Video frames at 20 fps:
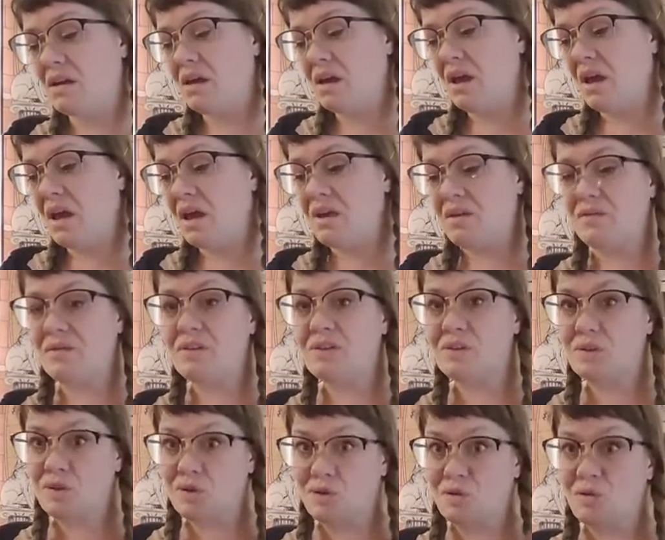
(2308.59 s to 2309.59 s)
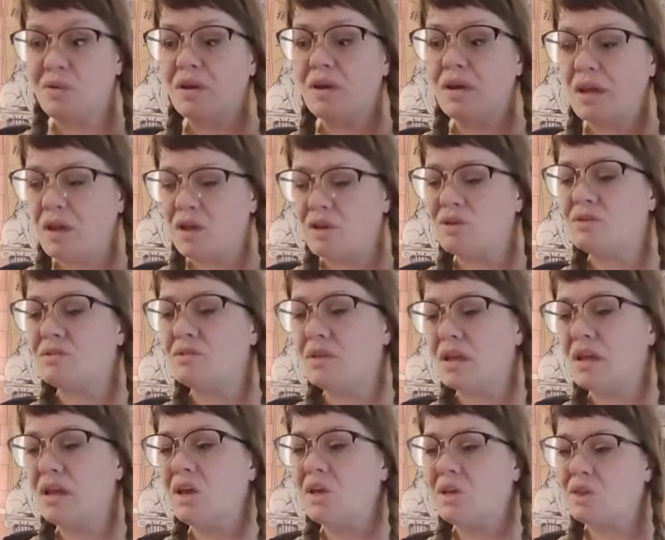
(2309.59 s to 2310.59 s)
And if it's you, get your
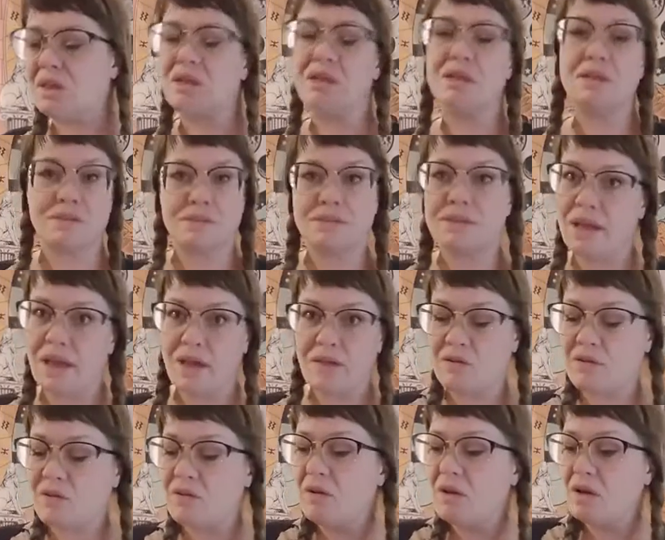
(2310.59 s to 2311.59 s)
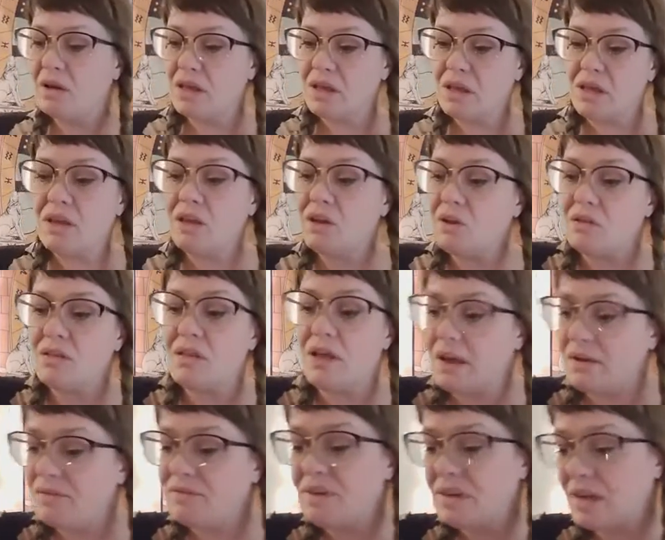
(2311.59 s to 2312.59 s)
things together. Get your life
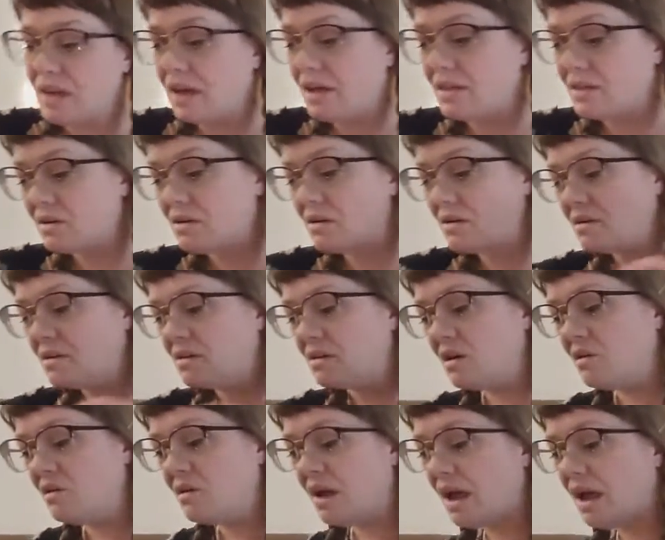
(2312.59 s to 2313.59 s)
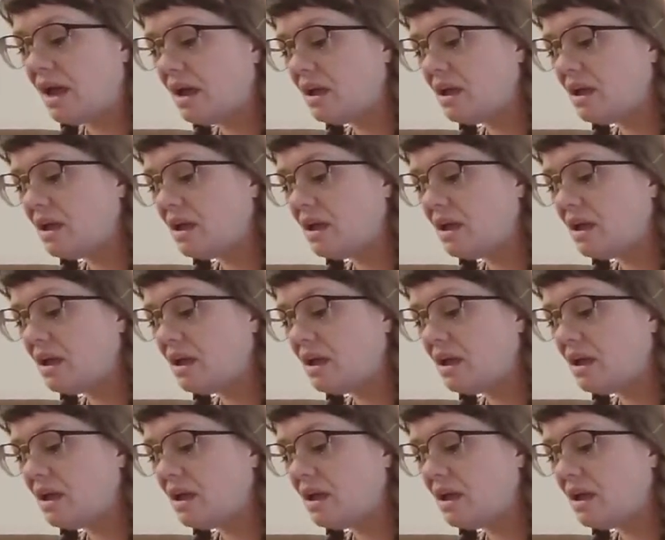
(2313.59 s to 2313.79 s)
together, okay?